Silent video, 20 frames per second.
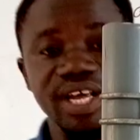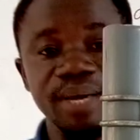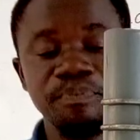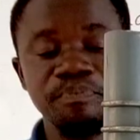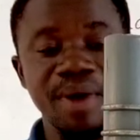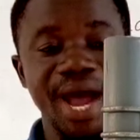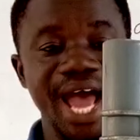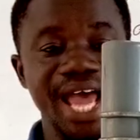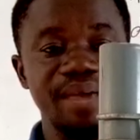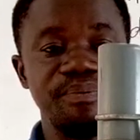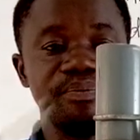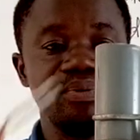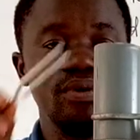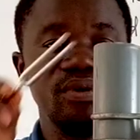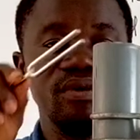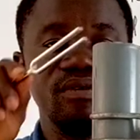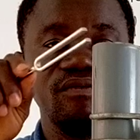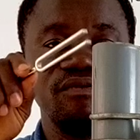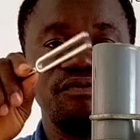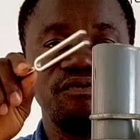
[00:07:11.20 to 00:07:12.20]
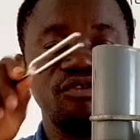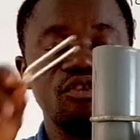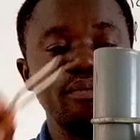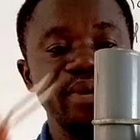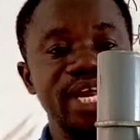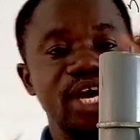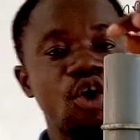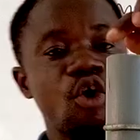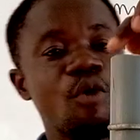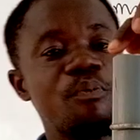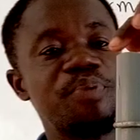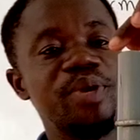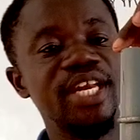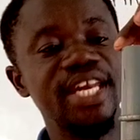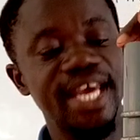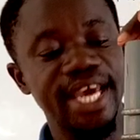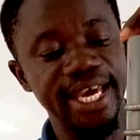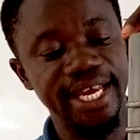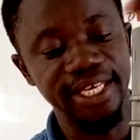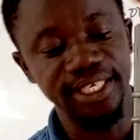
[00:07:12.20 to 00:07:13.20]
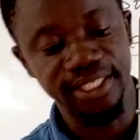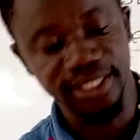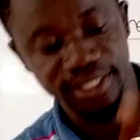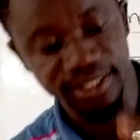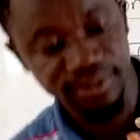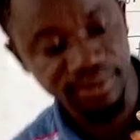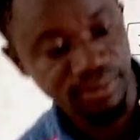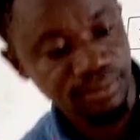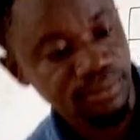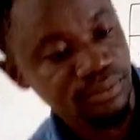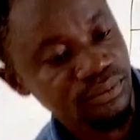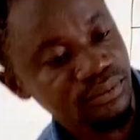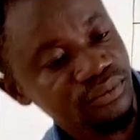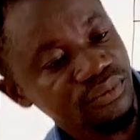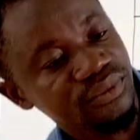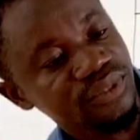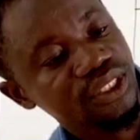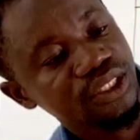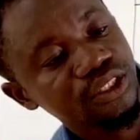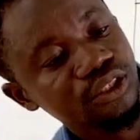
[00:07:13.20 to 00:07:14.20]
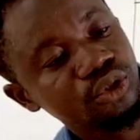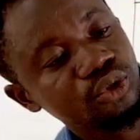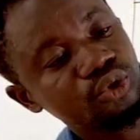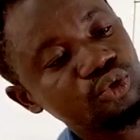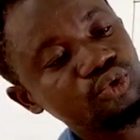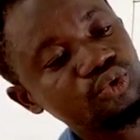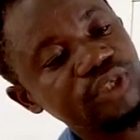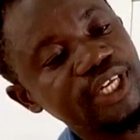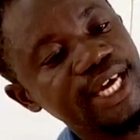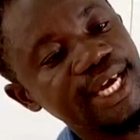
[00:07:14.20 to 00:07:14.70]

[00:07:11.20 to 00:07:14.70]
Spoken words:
pipe from the open end to